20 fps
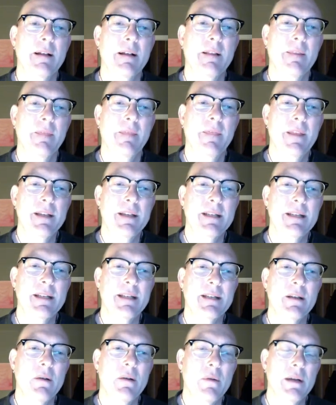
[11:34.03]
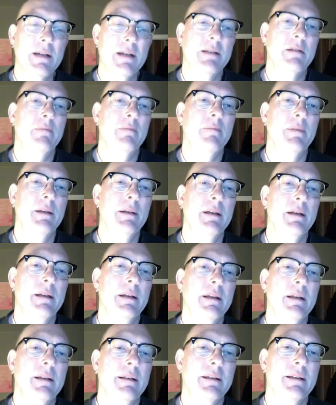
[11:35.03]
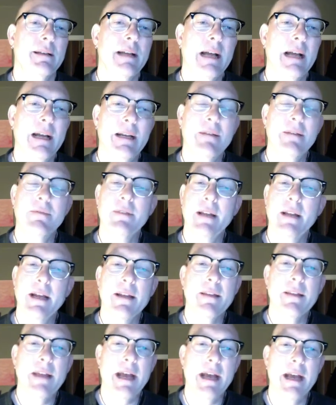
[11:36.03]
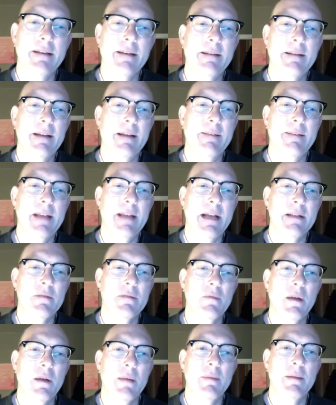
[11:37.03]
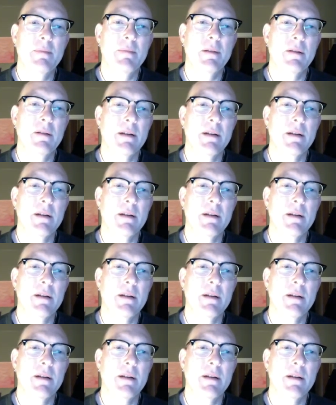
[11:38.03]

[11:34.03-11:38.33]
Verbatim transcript: this is going to be kind of like that and that's why people are